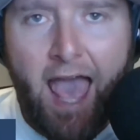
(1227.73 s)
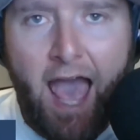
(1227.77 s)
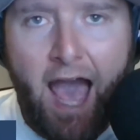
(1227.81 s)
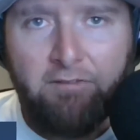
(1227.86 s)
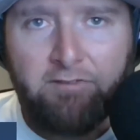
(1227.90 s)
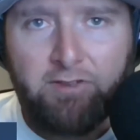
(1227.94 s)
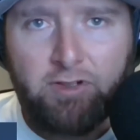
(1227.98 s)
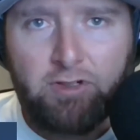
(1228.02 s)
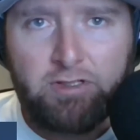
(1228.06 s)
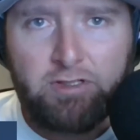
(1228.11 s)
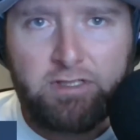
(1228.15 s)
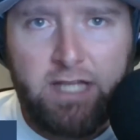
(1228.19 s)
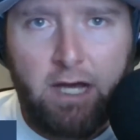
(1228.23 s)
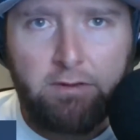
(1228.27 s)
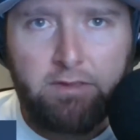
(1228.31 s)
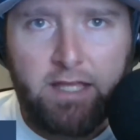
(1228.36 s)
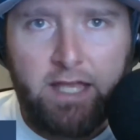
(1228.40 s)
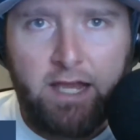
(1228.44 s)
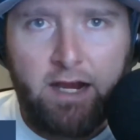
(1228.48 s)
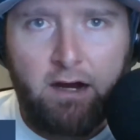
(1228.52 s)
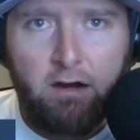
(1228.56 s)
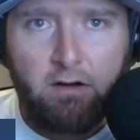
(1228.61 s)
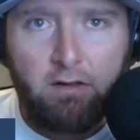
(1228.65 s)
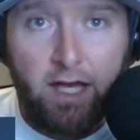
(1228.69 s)
after
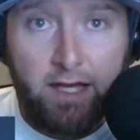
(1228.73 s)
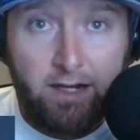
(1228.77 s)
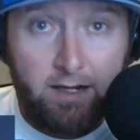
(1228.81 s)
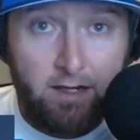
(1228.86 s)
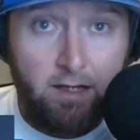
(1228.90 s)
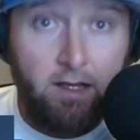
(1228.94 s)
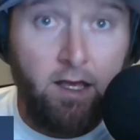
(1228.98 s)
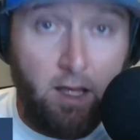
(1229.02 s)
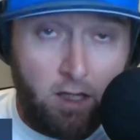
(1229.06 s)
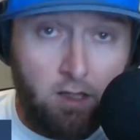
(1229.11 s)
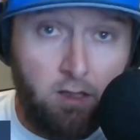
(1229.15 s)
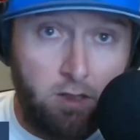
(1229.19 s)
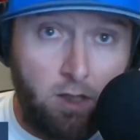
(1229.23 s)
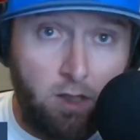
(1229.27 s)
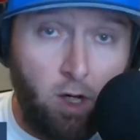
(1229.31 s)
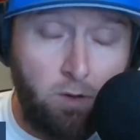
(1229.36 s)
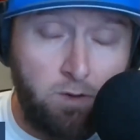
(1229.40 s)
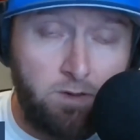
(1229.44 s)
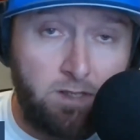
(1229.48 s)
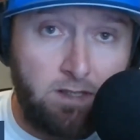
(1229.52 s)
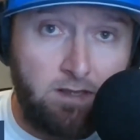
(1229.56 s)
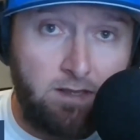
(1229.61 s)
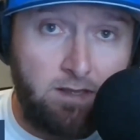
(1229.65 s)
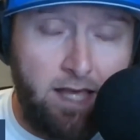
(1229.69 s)
South Carolina
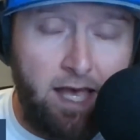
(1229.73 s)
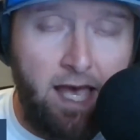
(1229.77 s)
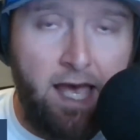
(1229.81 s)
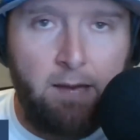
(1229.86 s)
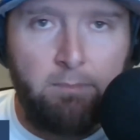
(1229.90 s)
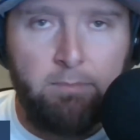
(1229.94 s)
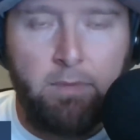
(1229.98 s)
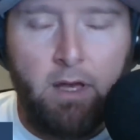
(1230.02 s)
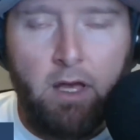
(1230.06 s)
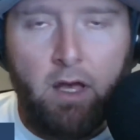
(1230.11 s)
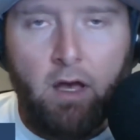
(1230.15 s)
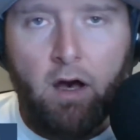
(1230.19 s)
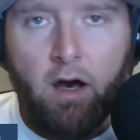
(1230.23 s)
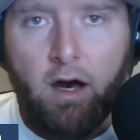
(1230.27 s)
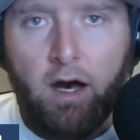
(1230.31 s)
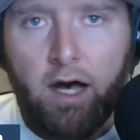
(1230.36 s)
ghosted them